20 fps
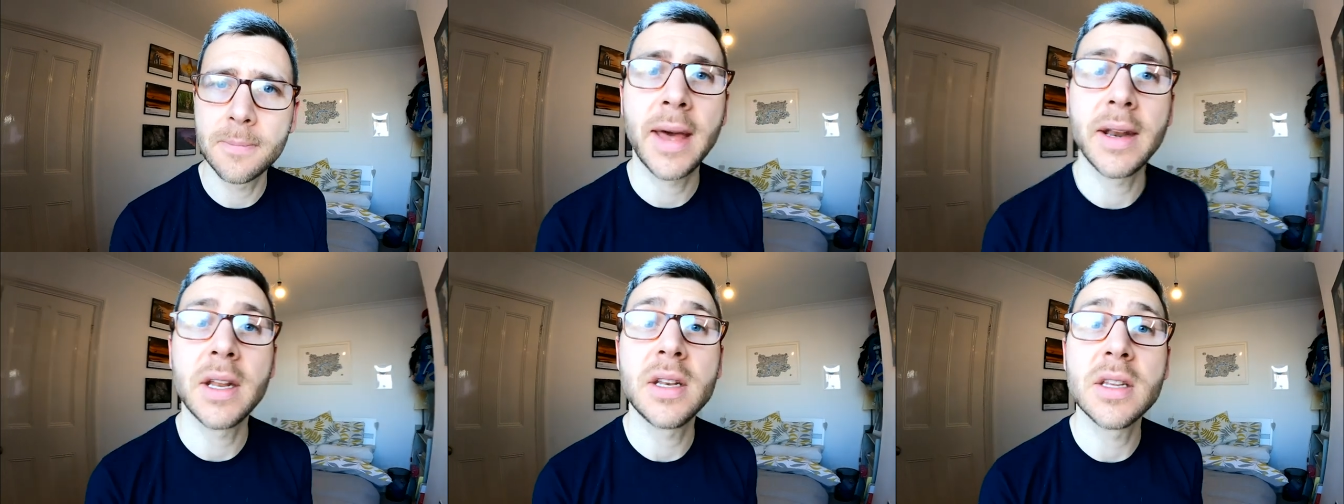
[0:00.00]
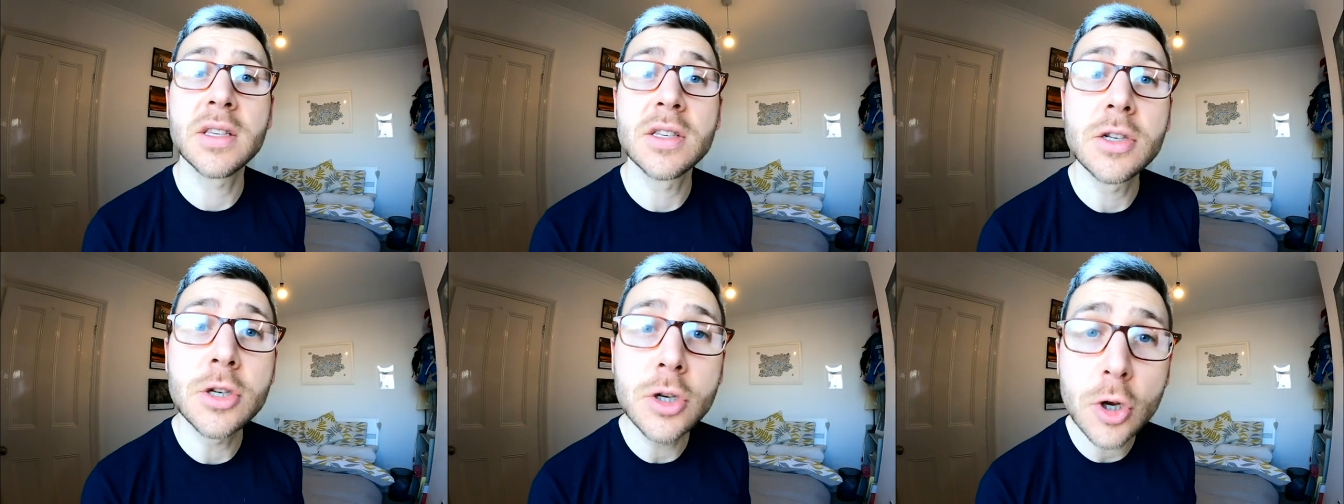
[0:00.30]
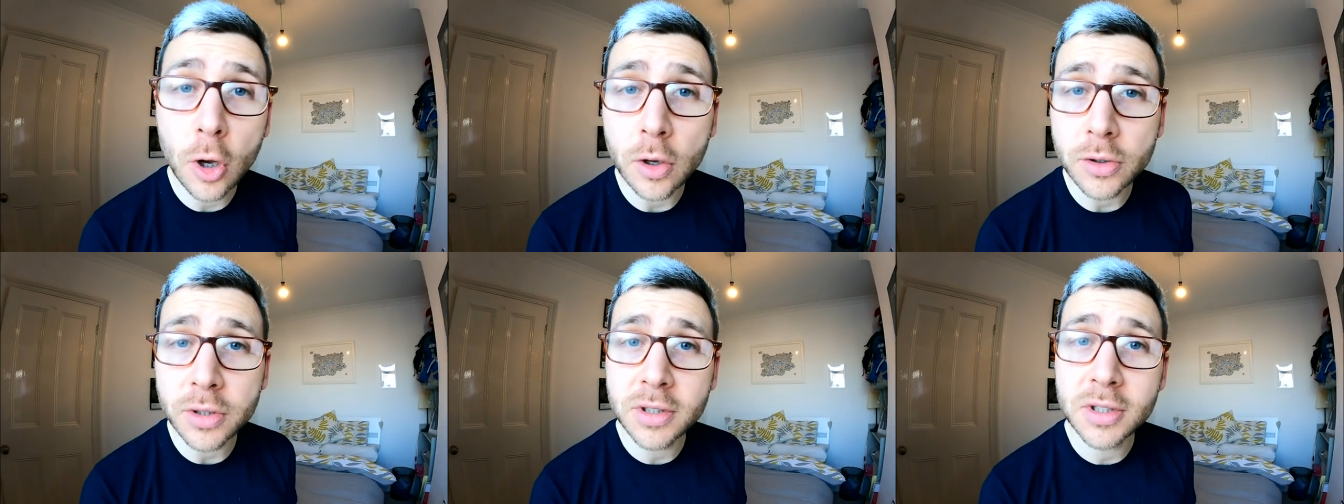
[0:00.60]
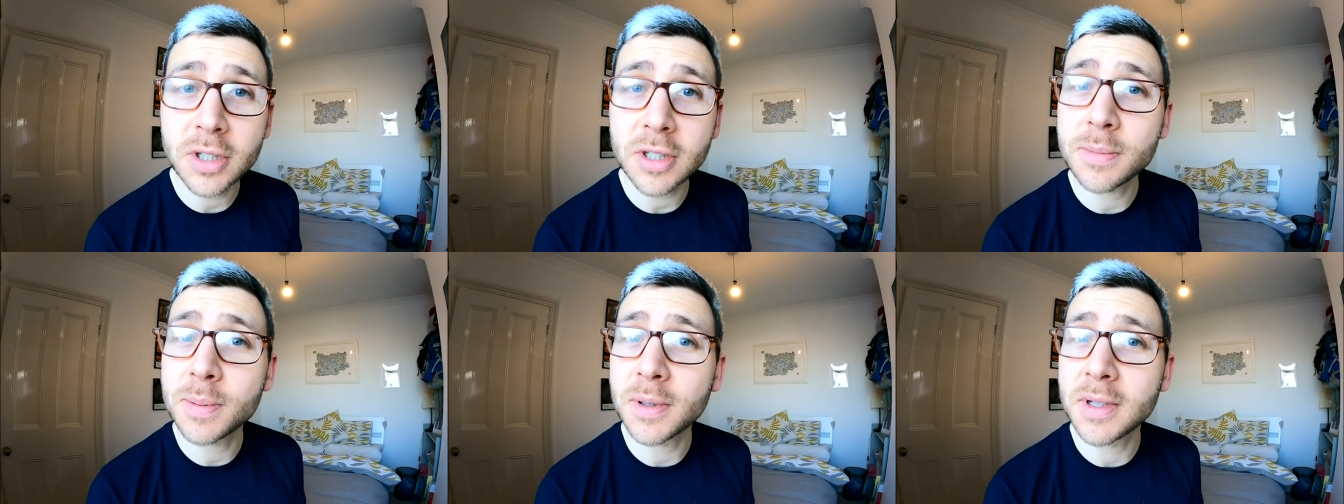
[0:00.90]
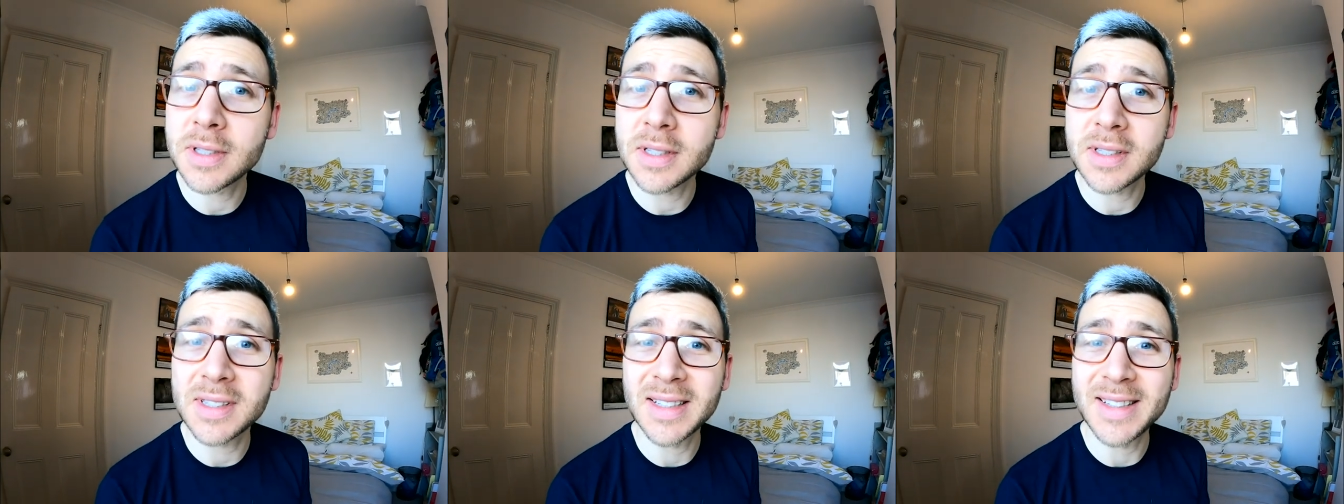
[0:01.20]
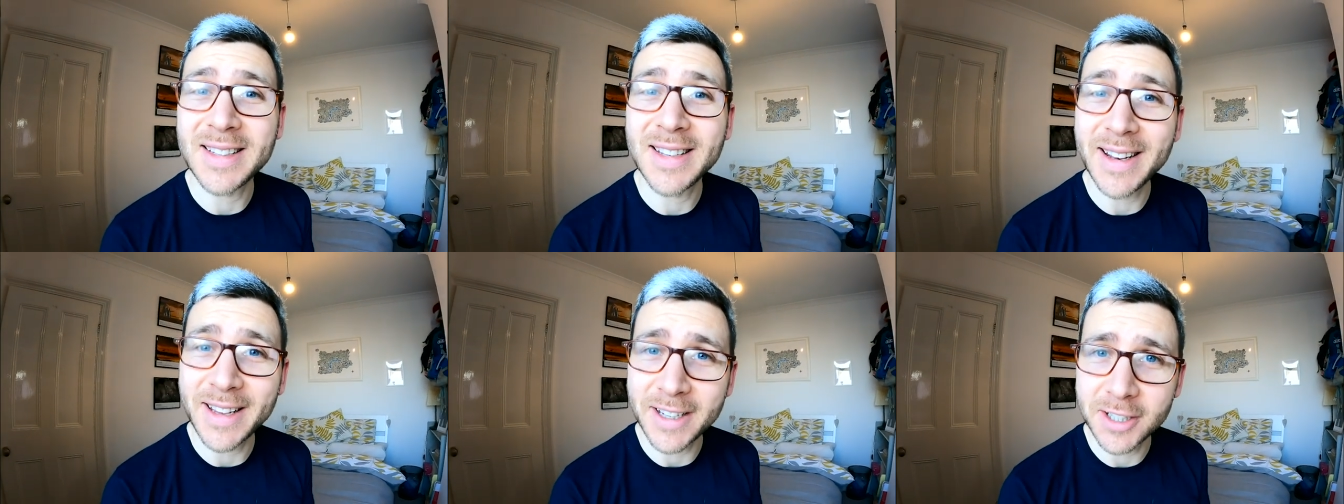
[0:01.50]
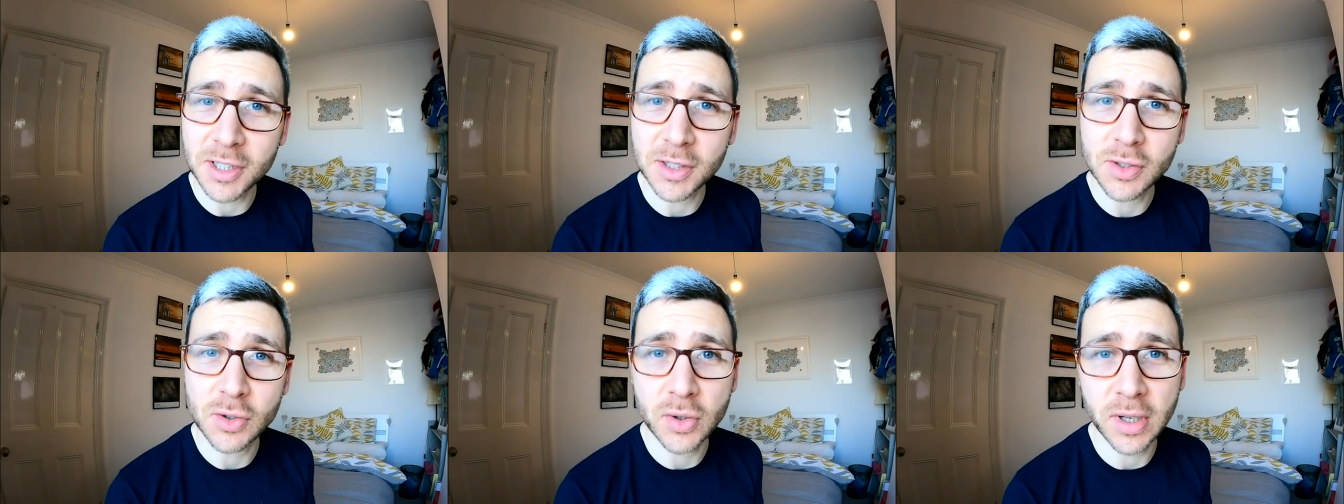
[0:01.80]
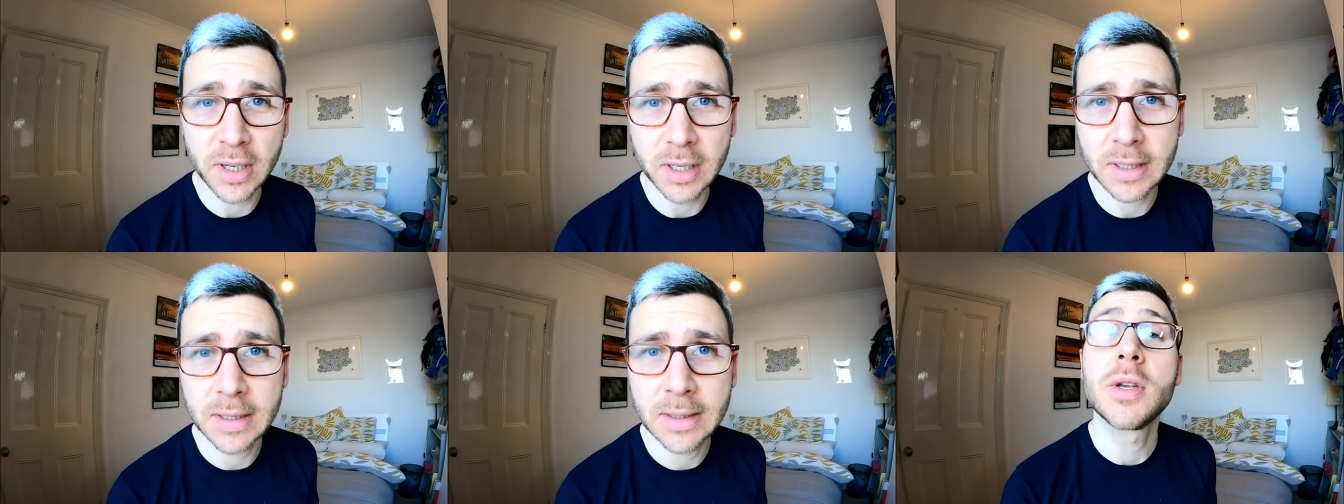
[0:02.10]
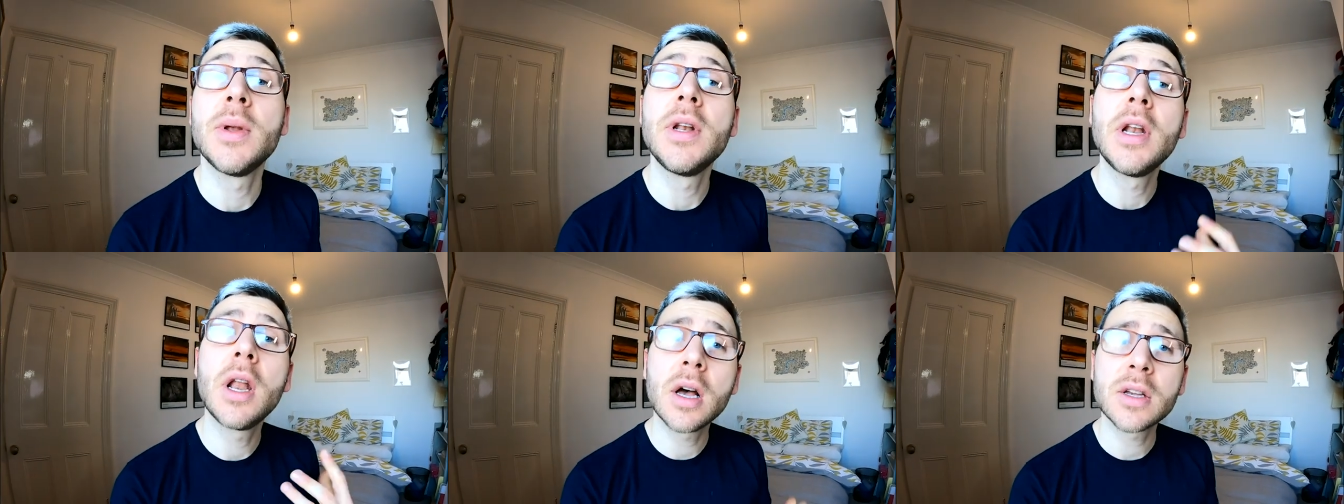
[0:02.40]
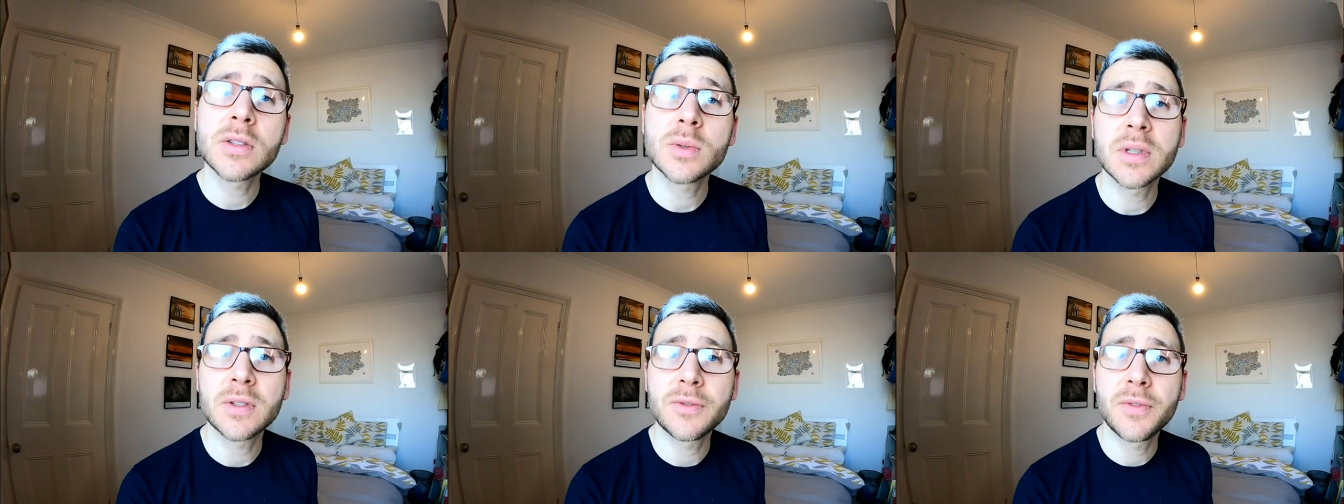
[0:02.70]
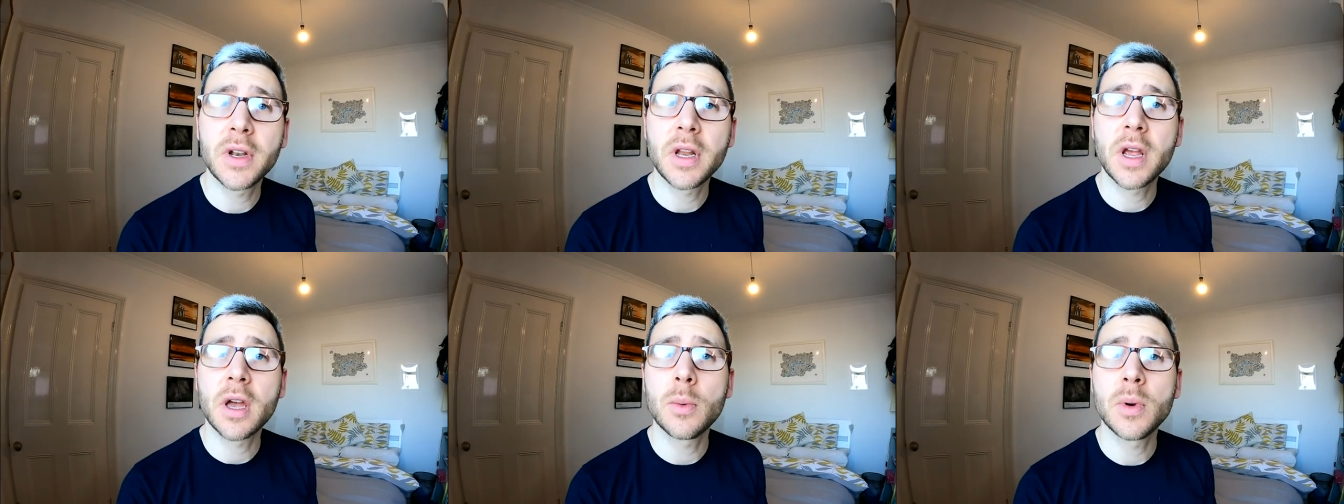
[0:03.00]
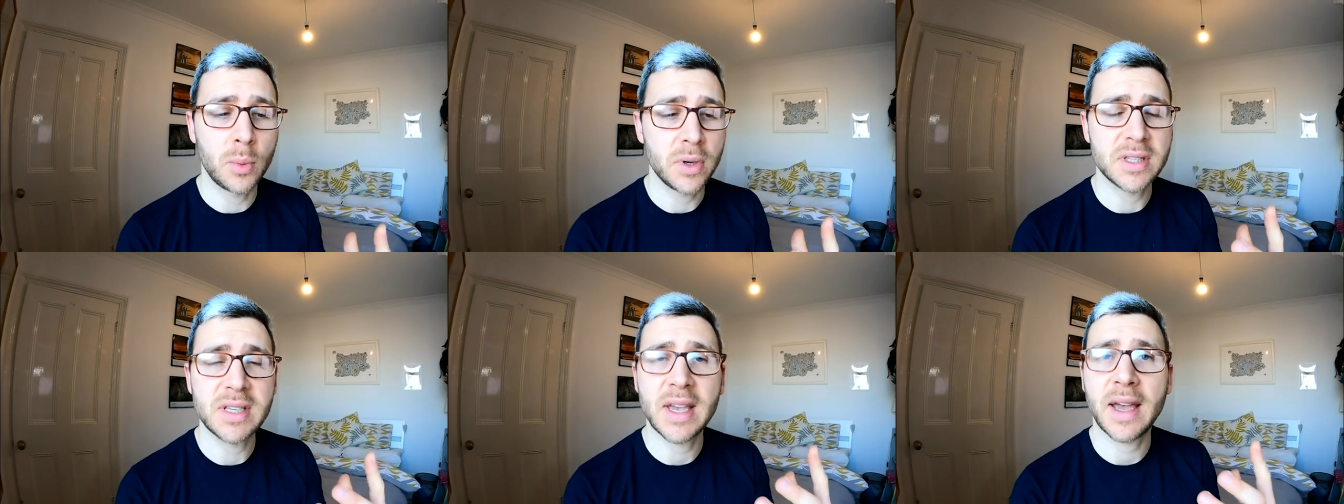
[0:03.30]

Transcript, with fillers: And it is not just because it's a delicious drink. So in last week's video, we